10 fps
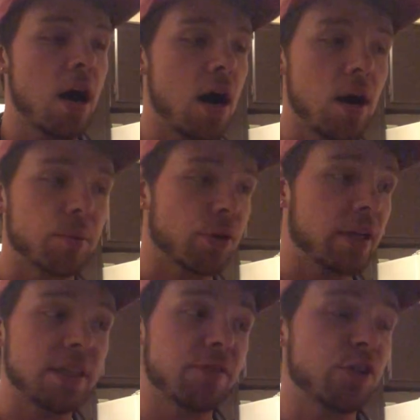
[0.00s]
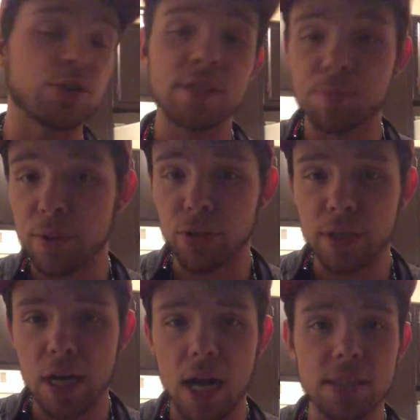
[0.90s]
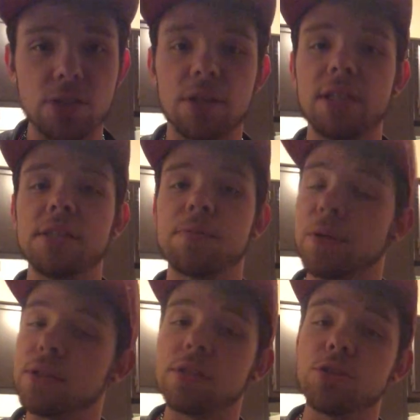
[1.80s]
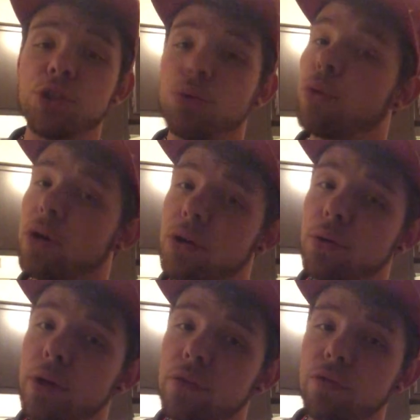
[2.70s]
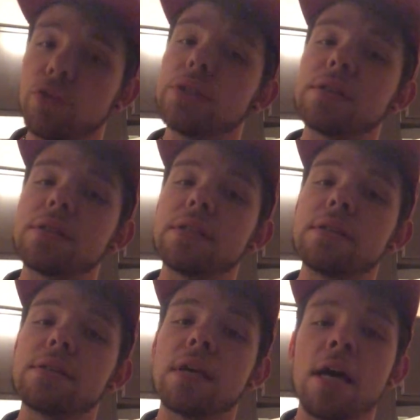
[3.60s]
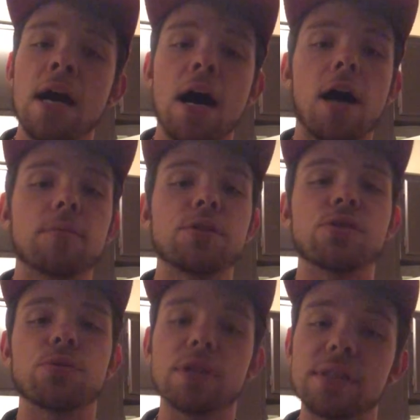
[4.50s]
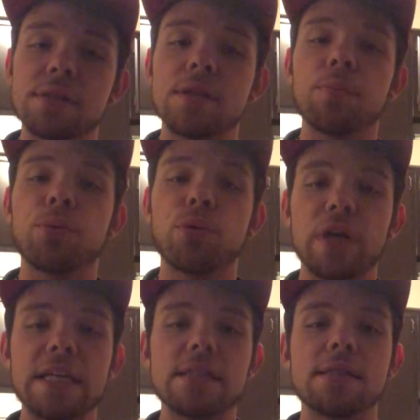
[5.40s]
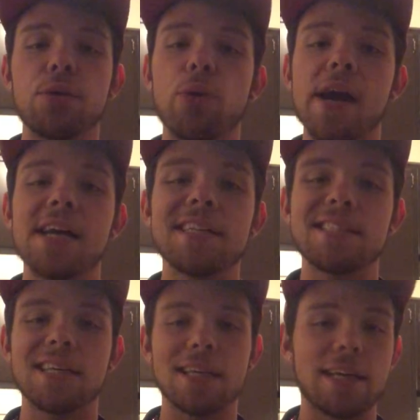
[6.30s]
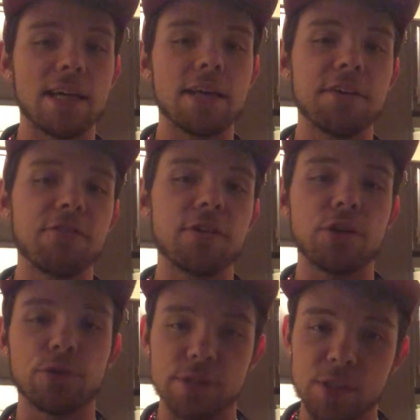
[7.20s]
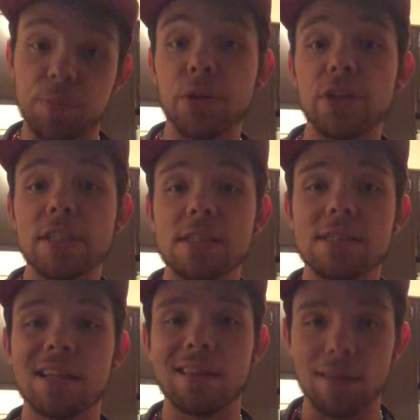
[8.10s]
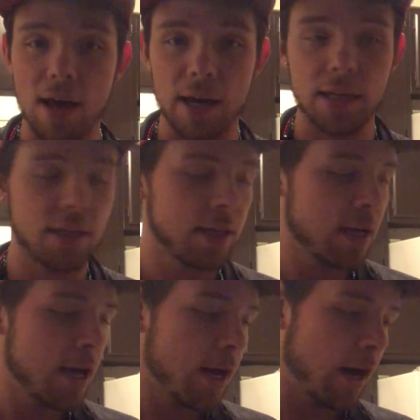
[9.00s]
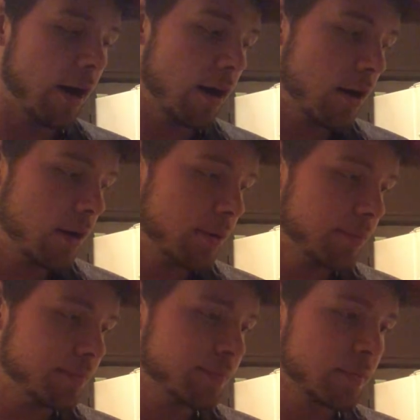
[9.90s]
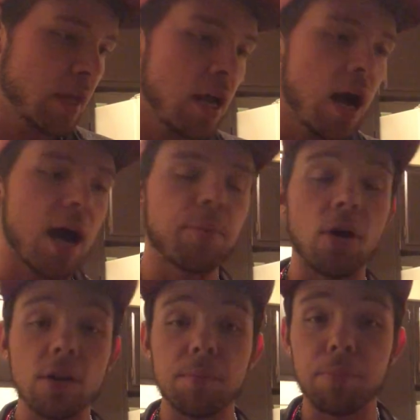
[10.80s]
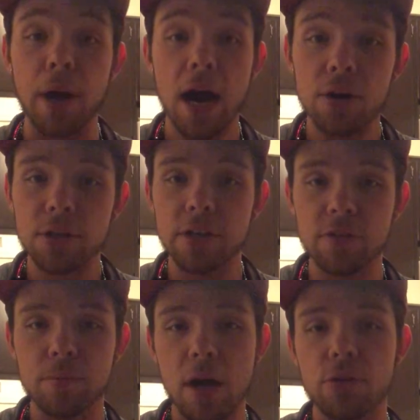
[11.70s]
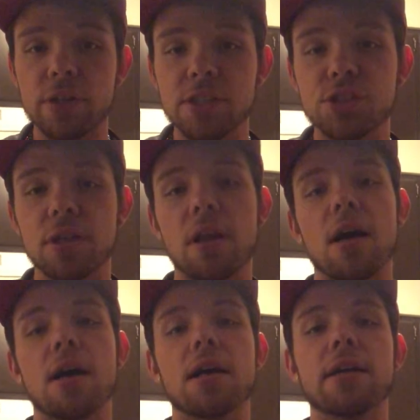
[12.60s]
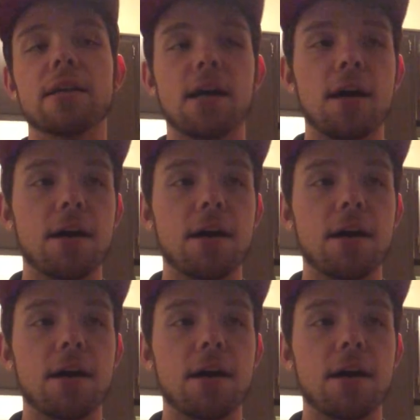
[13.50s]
or any of your spirit guides or any spirits that you work with, for instance, just a really simple, easy way to give your spirits light. I'm all about giving my Orisha light.